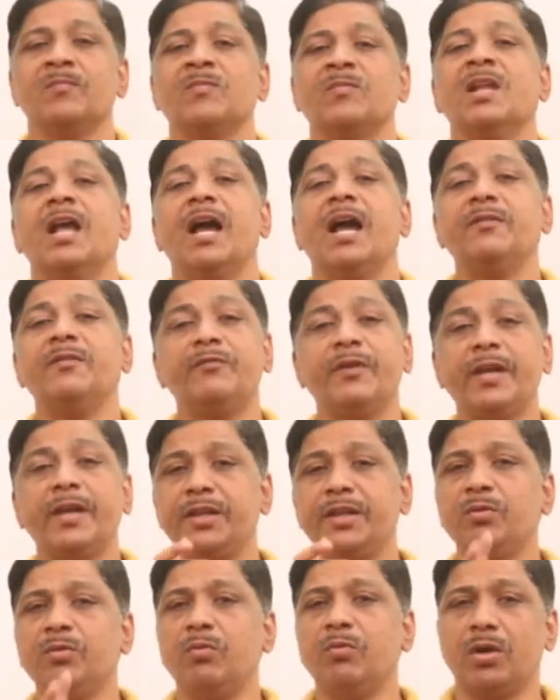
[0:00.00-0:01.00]
And where
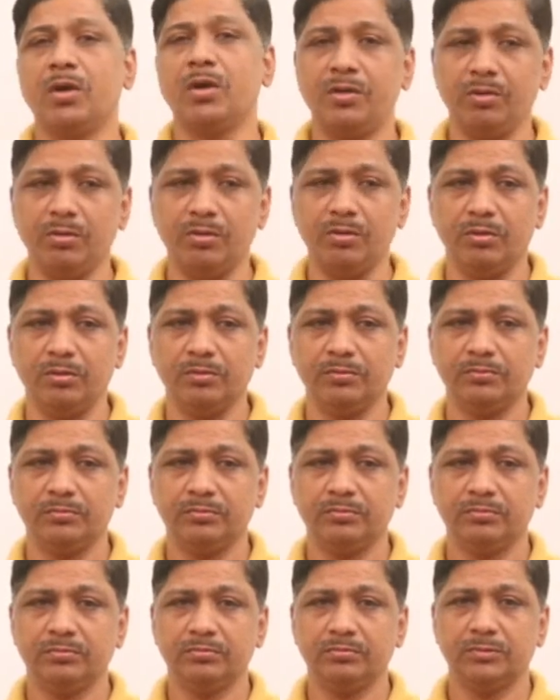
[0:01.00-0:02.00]
you want to go?
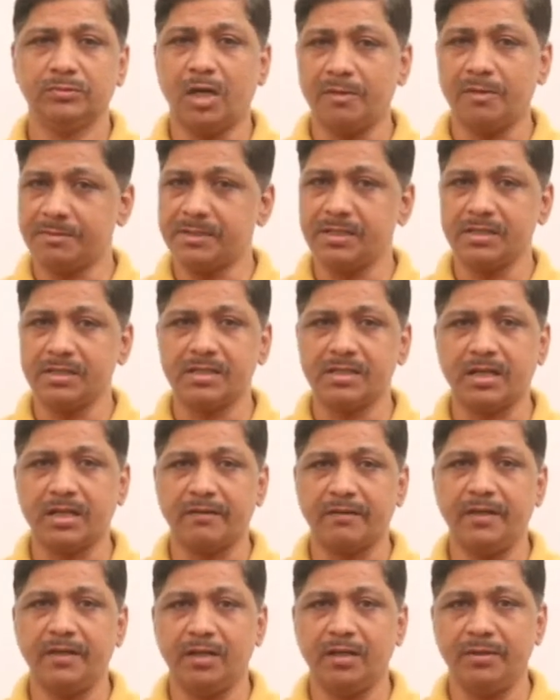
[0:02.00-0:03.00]
Options are
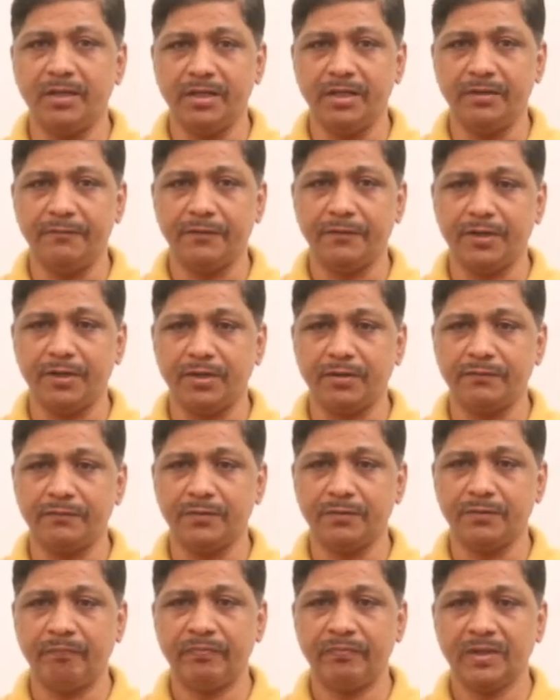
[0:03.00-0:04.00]
available in front of you.
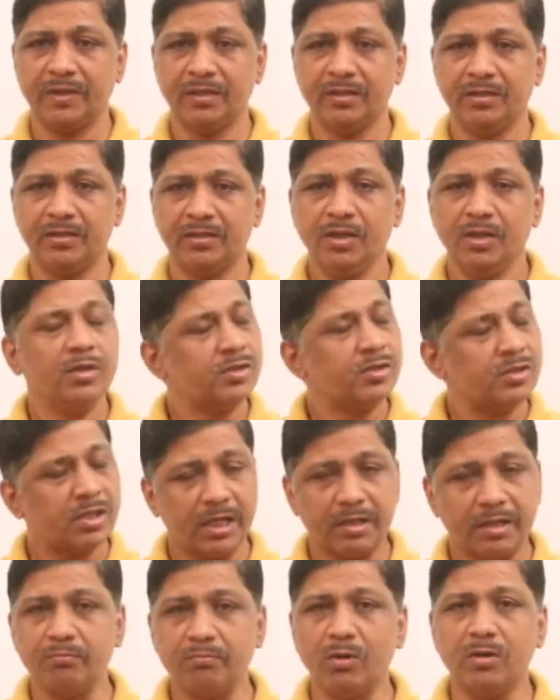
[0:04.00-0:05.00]
So
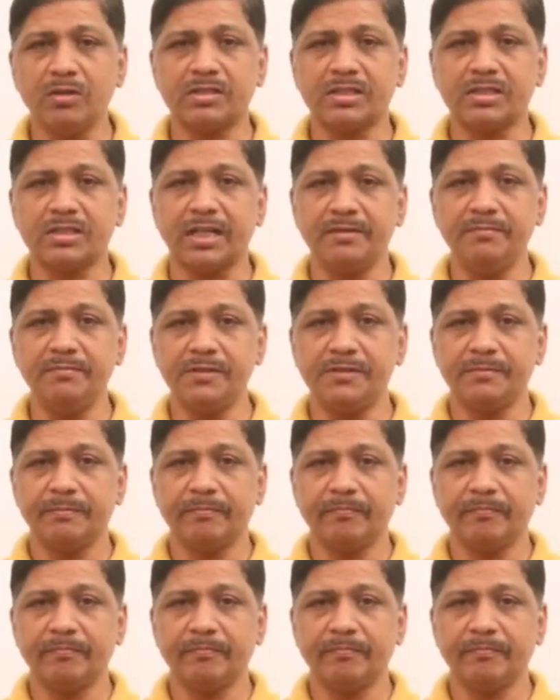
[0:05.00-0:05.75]
at most times,